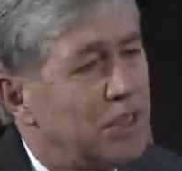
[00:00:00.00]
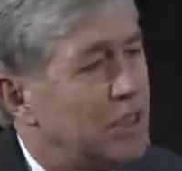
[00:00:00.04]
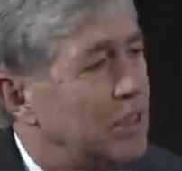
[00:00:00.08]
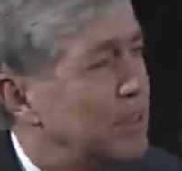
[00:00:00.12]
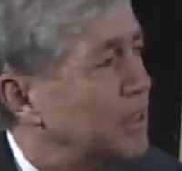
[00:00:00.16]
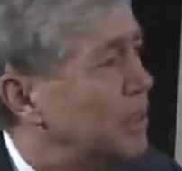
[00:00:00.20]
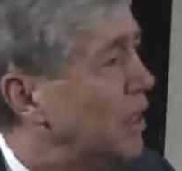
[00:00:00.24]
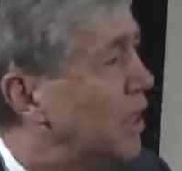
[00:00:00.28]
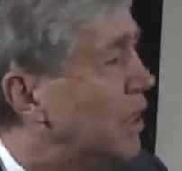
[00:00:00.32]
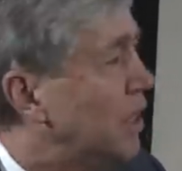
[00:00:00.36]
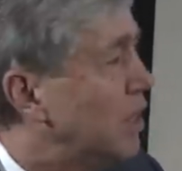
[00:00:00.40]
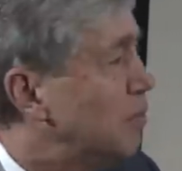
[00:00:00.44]

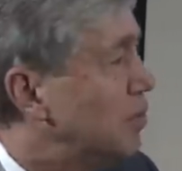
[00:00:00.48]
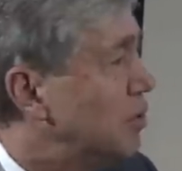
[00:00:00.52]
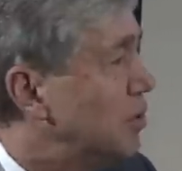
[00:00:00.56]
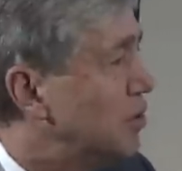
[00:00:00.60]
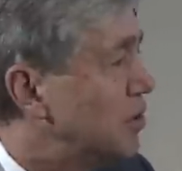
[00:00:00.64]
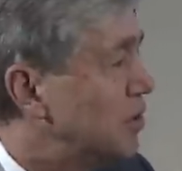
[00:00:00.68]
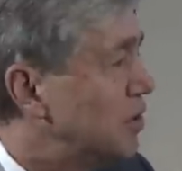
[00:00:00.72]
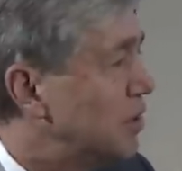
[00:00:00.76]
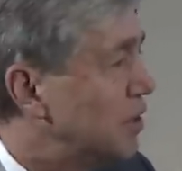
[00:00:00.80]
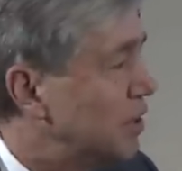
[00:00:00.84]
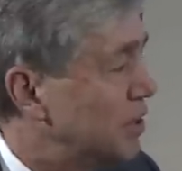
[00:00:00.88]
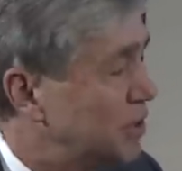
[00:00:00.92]
and I
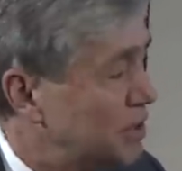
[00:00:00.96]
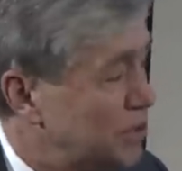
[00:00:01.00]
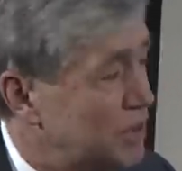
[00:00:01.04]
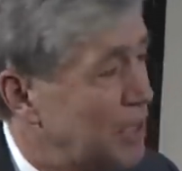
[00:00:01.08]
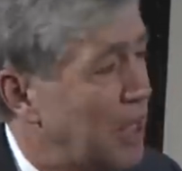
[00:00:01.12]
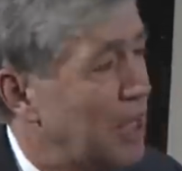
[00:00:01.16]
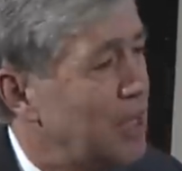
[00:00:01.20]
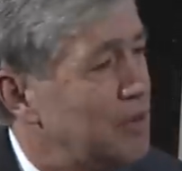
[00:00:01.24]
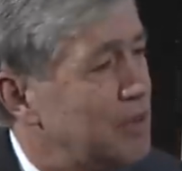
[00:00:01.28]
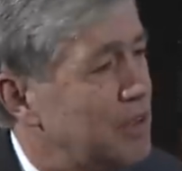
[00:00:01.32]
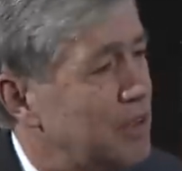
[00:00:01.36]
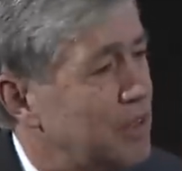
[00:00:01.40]
was
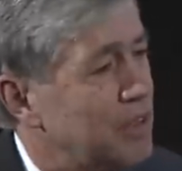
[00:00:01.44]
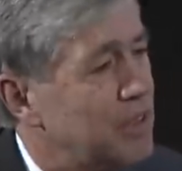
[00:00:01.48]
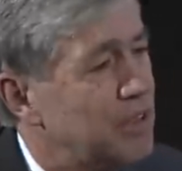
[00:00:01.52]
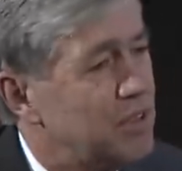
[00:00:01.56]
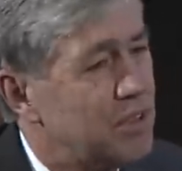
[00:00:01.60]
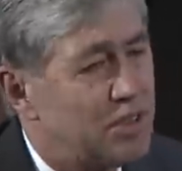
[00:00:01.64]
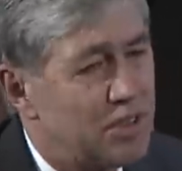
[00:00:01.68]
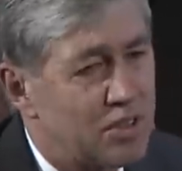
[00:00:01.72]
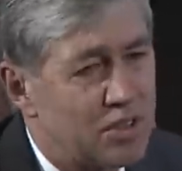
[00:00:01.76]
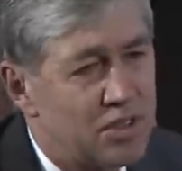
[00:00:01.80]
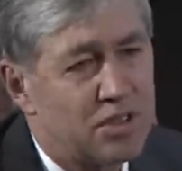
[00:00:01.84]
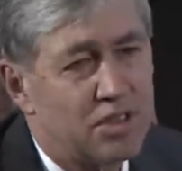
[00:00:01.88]
astounded
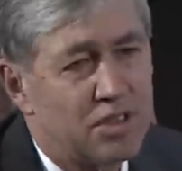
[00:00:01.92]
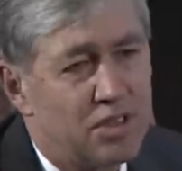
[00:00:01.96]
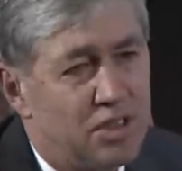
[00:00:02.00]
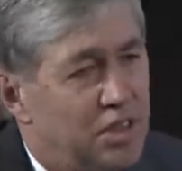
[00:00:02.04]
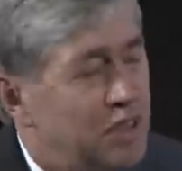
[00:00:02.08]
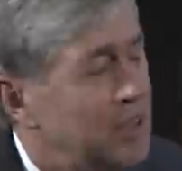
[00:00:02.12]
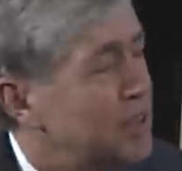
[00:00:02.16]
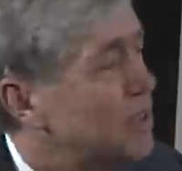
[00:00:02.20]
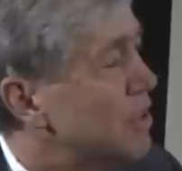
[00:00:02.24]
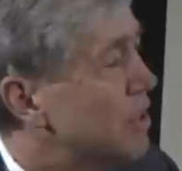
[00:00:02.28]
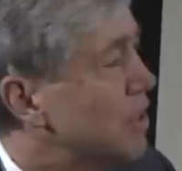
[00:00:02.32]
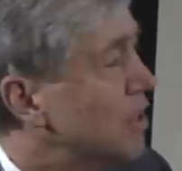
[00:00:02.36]
to
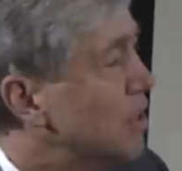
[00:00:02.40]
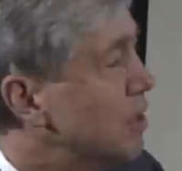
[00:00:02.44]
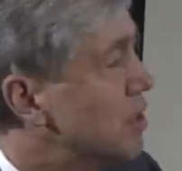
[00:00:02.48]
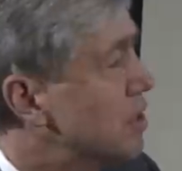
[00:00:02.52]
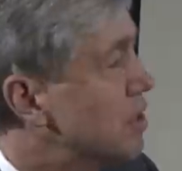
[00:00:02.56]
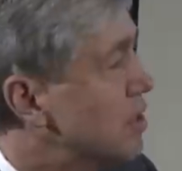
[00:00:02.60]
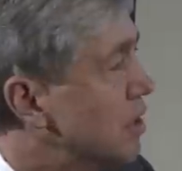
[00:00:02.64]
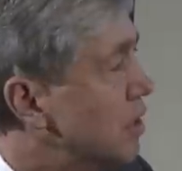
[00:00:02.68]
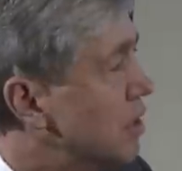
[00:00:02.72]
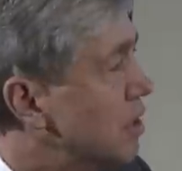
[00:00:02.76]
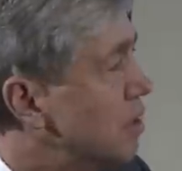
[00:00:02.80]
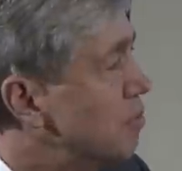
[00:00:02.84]
see
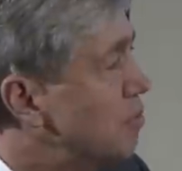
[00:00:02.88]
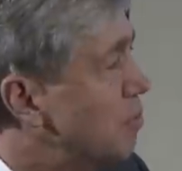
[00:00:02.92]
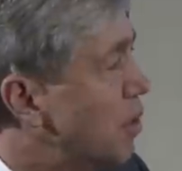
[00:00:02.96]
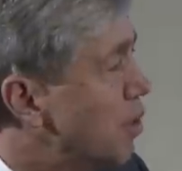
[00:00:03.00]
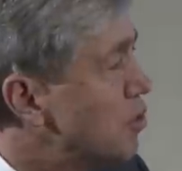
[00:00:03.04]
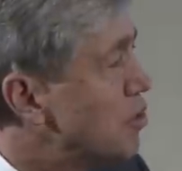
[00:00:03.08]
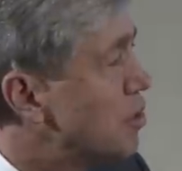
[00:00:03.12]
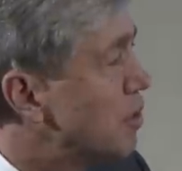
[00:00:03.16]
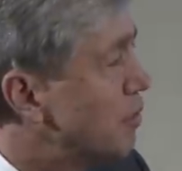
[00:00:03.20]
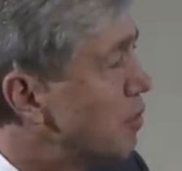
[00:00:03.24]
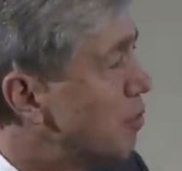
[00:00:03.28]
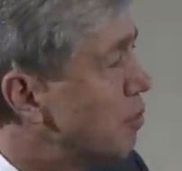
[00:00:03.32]
that uh,
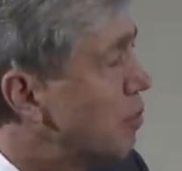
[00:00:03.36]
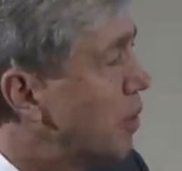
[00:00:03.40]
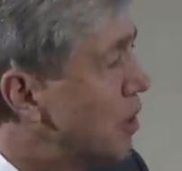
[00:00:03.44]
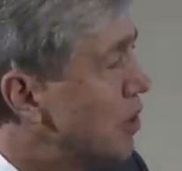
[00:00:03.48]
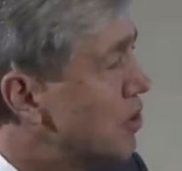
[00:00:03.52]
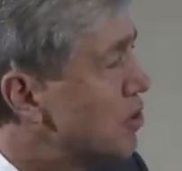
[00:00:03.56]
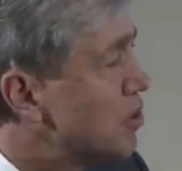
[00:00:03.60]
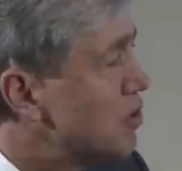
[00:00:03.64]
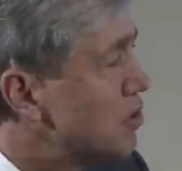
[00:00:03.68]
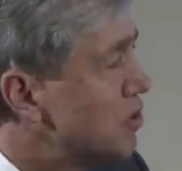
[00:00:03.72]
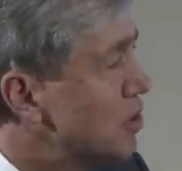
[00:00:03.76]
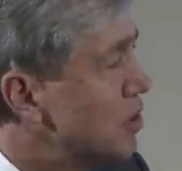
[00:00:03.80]
most of the
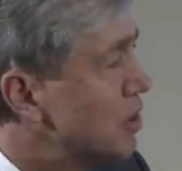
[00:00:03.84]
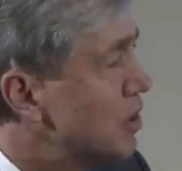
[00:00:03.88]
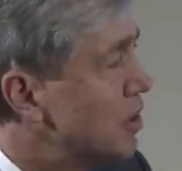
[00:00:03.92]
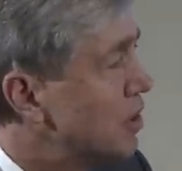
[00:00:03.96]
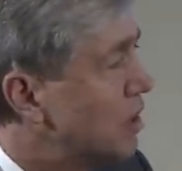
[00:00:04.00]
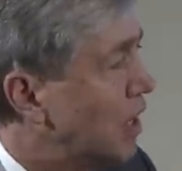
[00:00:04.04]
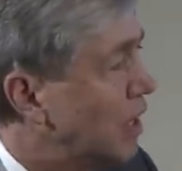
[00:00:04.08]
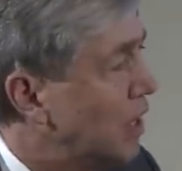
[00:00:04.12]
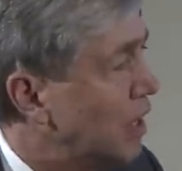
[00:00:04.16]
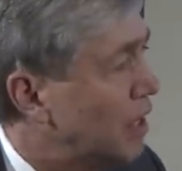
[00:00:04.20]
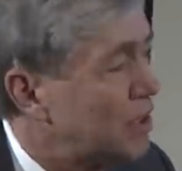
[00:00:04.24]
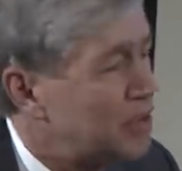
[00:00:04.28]
patients in the
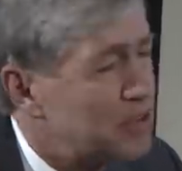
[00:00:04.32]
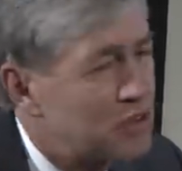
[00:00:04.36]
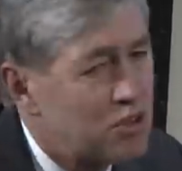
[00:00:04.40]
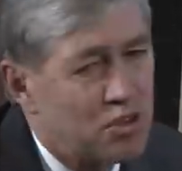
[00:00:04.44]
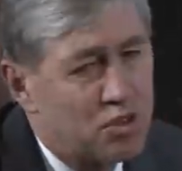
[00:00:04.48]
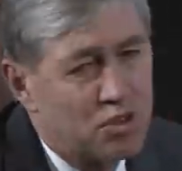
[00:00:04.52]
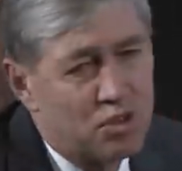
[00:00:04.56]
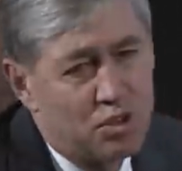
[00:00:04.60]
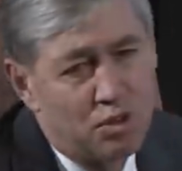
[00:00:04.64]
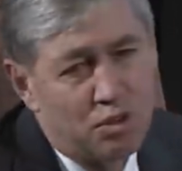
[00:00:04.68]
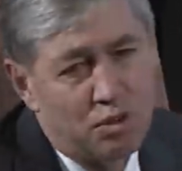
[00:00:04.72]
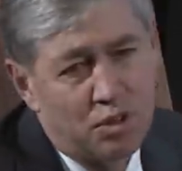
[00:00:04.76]

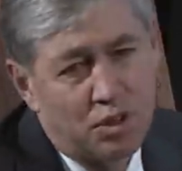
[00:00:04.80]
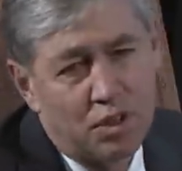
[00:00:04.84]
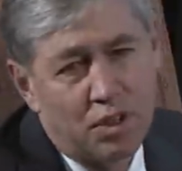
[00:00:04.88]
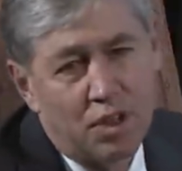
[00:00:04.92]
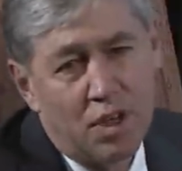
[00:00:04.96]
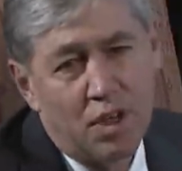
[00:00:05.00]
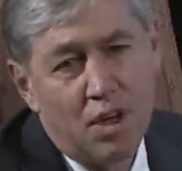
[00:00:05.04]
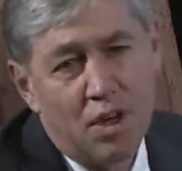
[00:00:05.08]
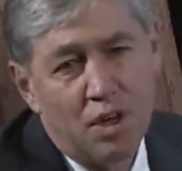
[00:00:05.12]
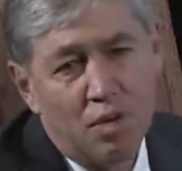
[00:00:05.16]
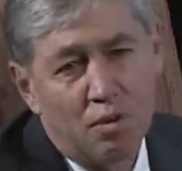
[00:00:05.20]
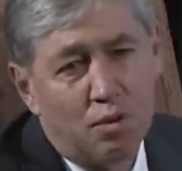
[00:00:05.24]
dialysis unit
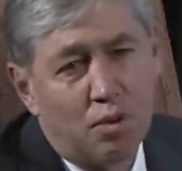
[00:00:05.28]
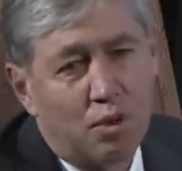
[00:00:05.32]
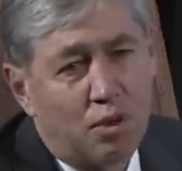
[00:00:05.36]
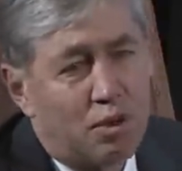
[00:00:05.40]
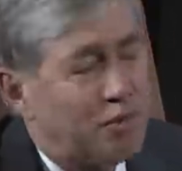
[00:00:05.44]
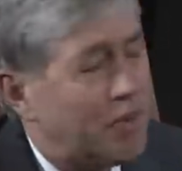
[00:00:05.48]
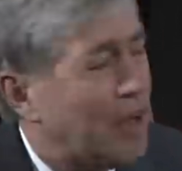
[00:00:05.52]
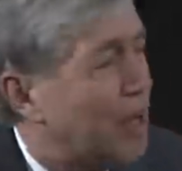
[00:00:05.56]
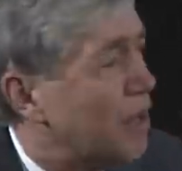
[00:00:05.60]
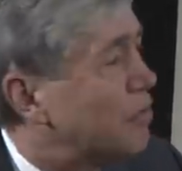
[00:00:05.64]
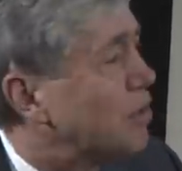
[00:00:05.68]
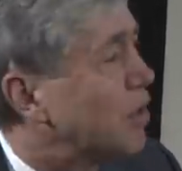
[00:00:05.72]
were
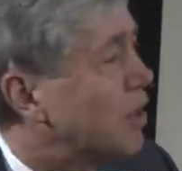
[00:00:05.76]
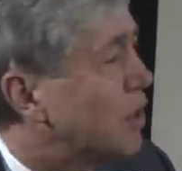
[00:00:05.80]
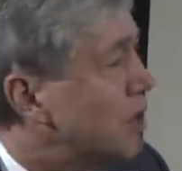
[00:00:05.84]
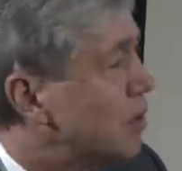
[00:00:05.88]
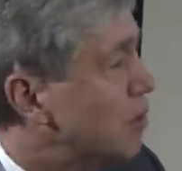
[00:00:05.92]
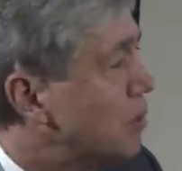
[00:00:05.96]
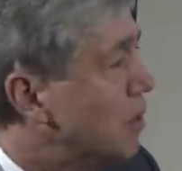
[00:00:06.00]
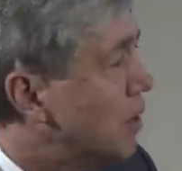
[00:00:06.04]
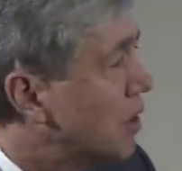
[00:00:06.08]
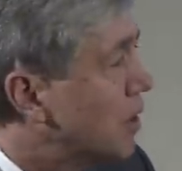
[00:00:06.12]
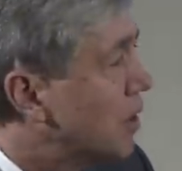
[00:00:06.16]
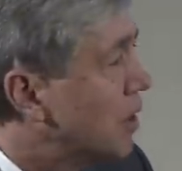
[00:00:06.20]
of African
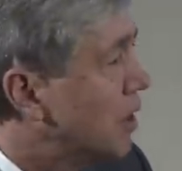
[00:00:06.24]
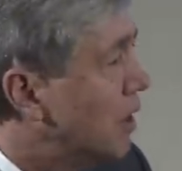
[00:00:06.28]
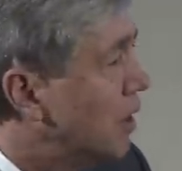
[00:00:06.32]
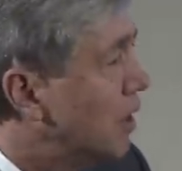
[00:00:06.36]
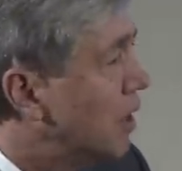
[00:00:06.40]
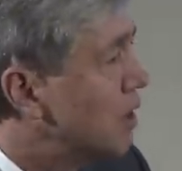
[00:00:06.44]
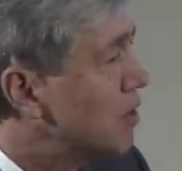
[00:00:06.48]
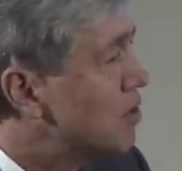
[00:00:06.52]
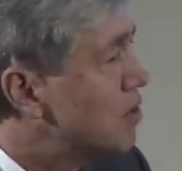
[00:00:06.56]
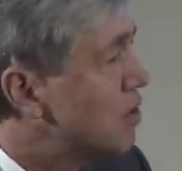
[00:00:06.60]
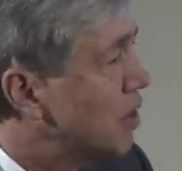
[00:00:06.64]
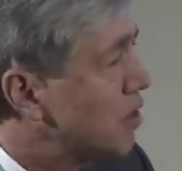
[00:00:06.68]
American
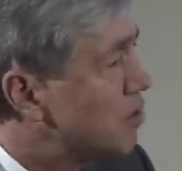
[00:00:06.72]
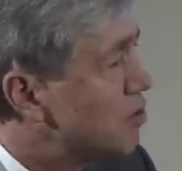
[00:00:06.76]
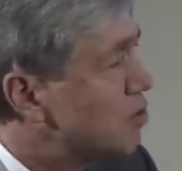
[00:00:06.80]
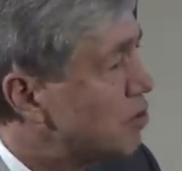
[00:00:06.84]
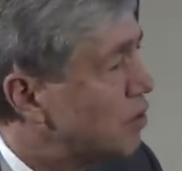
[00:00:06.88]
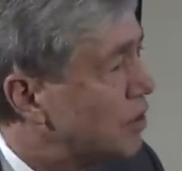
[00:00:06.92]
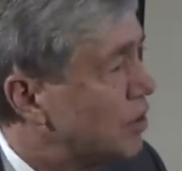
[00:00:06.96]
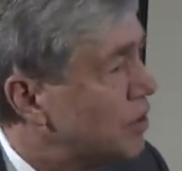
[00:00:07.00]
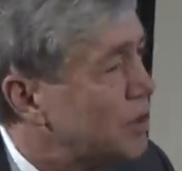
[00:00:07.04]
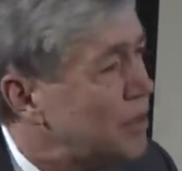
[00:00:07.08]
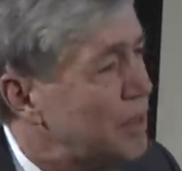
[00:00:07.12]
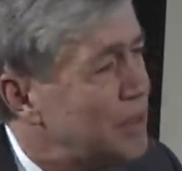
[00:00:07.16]

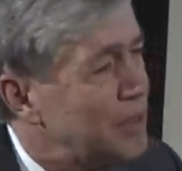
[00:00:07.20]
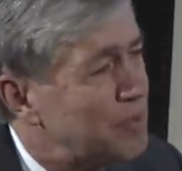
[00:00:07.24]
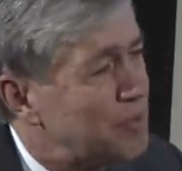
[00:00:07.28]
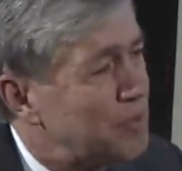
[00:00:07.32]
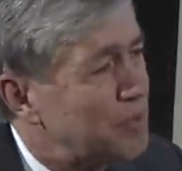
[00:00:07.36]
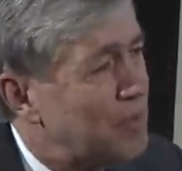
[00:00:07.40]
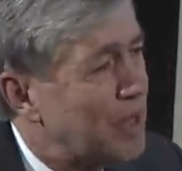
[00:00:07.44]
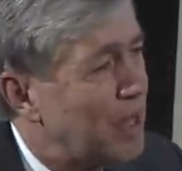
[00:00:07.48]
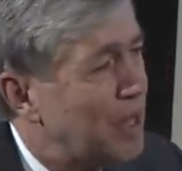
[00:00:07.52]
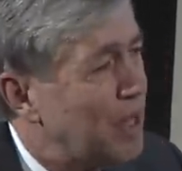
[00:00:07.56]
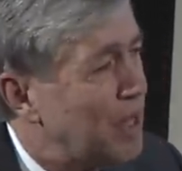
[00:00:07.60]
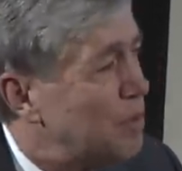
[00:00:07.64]
ancestry.
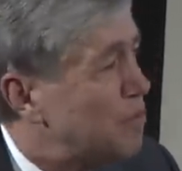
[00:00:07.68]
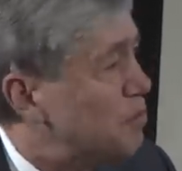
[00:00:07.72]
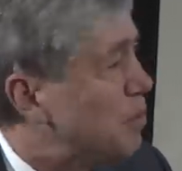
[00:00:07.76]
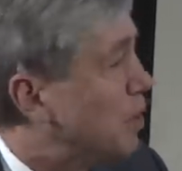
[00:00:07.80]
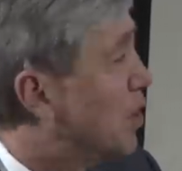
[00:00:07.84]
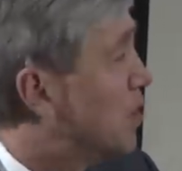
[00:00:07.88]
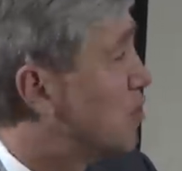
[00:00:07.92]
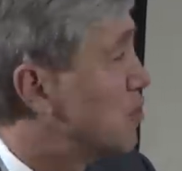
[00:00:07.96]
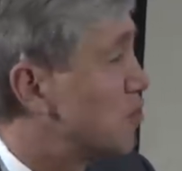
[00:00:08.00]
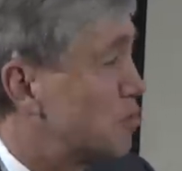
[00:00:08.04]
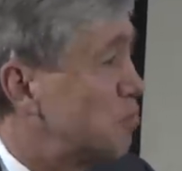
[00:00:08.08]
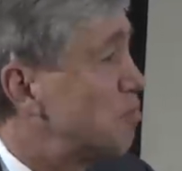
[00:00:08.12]
Uh,
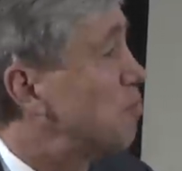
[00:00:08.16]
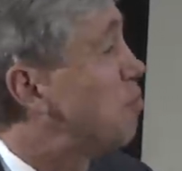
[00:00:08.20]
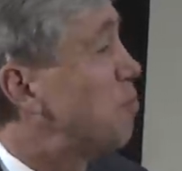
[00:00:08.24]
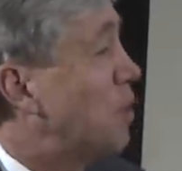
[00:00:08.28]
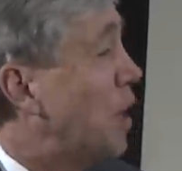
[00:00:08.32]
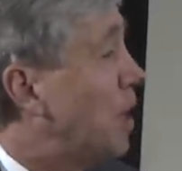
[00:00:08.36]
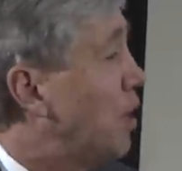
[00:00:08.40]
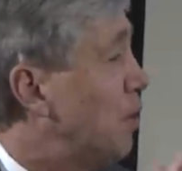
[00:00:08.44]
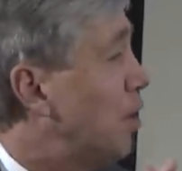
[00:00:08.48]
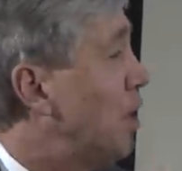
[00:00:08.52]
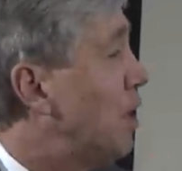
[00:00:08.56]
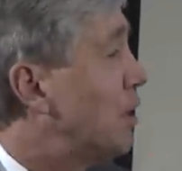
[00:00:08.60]
because
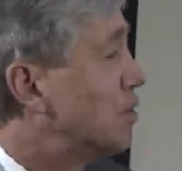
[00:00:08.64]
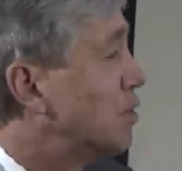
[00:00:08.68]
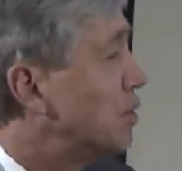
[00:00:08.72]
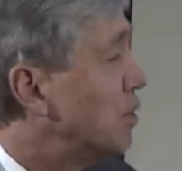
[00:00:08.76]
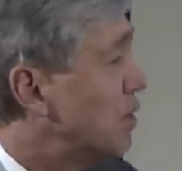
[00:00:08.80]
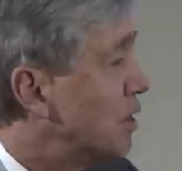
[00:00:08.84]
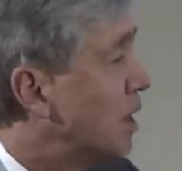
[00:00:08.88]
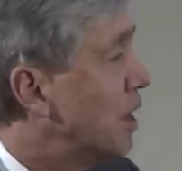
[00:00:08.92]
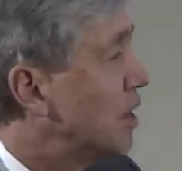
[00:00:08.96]
Palo Alto at